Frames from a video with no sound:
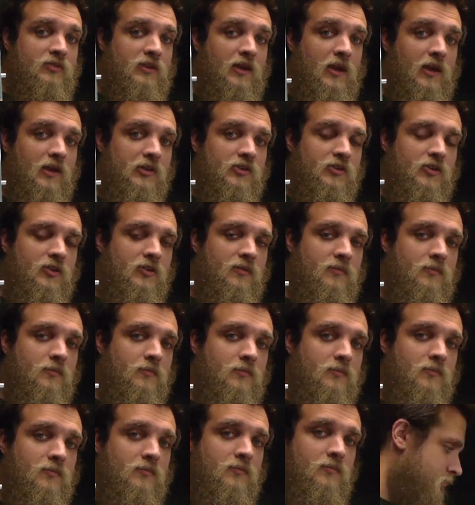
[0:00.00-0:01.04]
gauge.
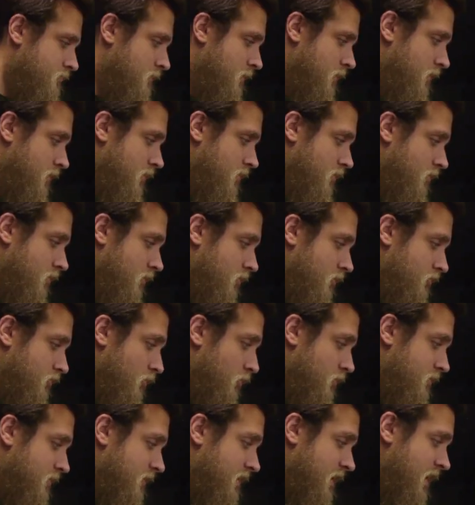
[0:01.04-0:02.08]
So
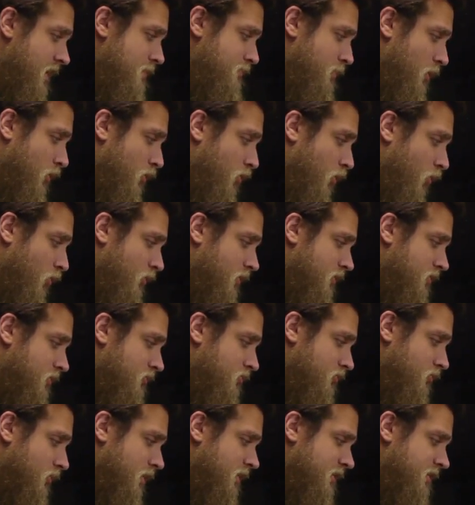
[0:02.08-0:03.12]
with a capo holding the
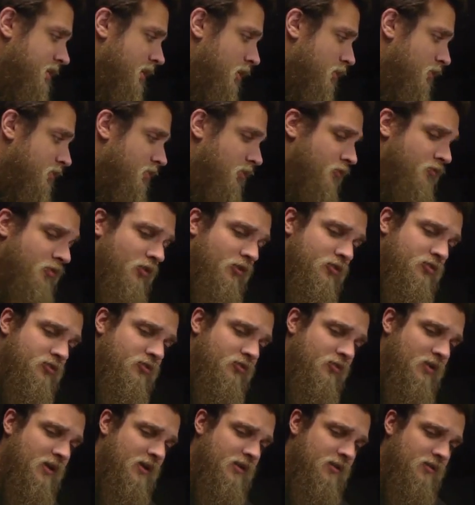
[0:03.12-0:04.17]
string down at the 1st
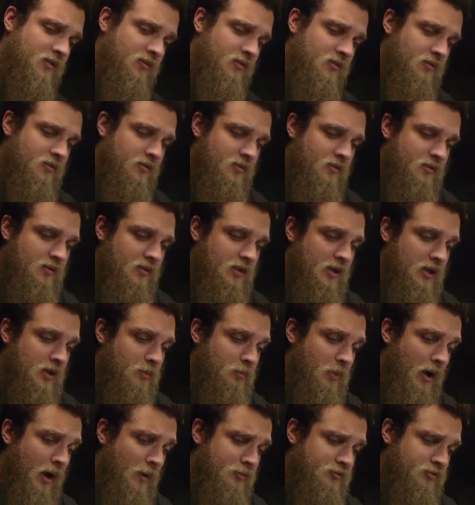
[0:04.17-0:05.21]
fret, and a
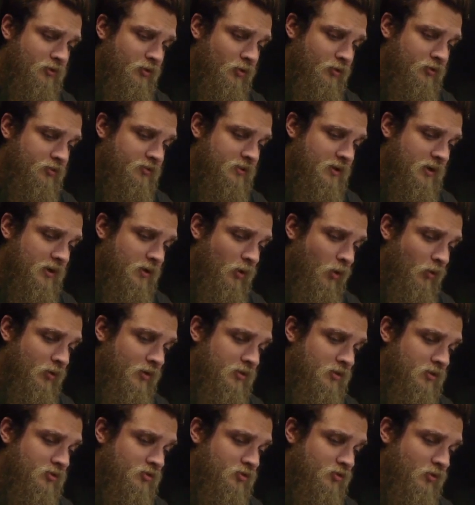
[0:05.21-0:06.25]
popsicle stick
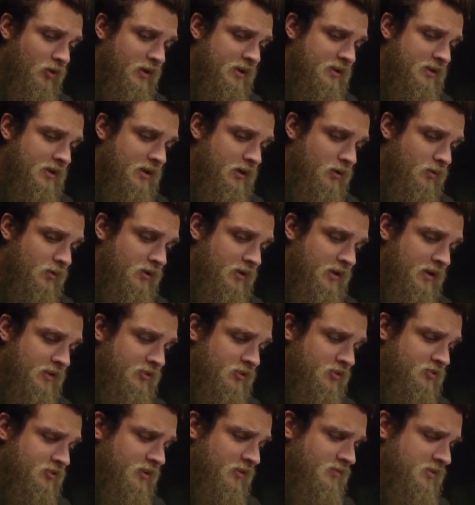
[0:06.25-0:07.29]
holding the string down at
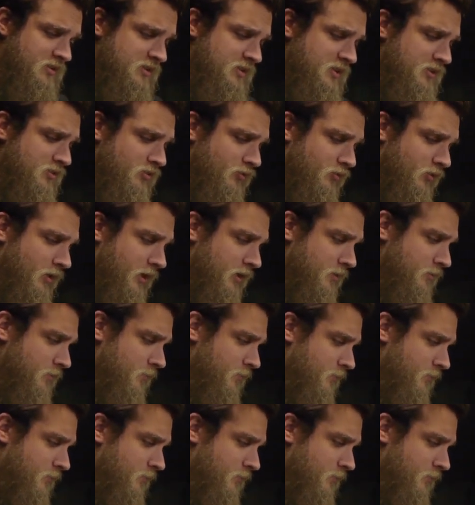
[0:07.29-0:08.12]
the 17th fret,